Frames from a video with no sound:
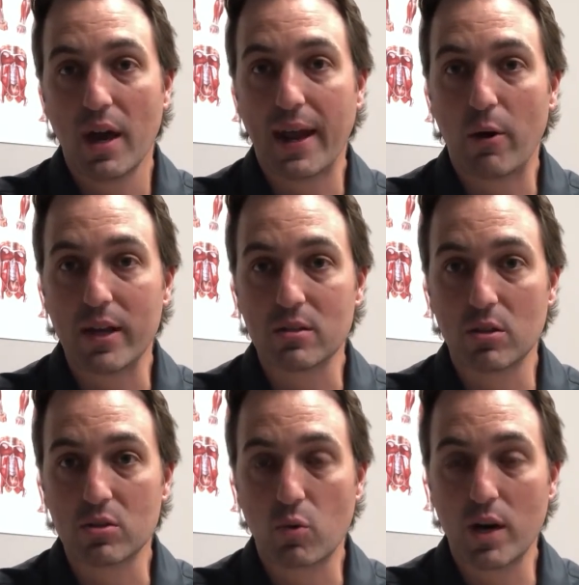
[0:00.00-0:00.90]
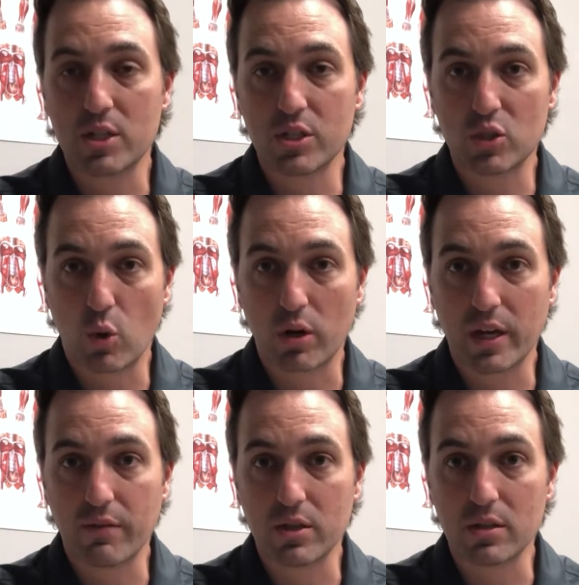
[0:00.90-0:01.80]
and I'll answer those questions, or
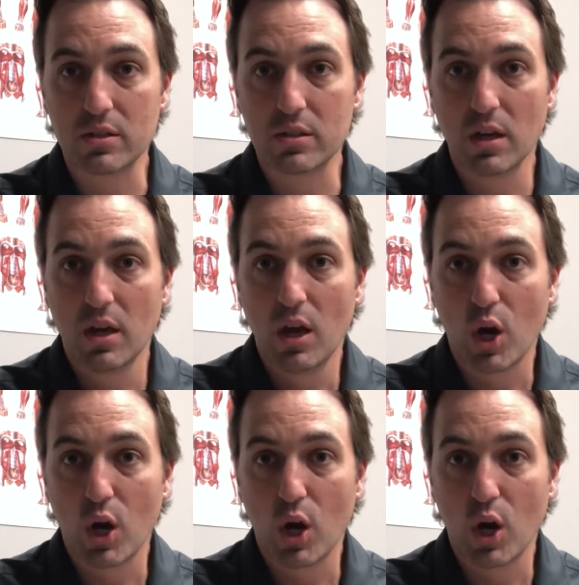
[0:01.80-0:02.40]
give us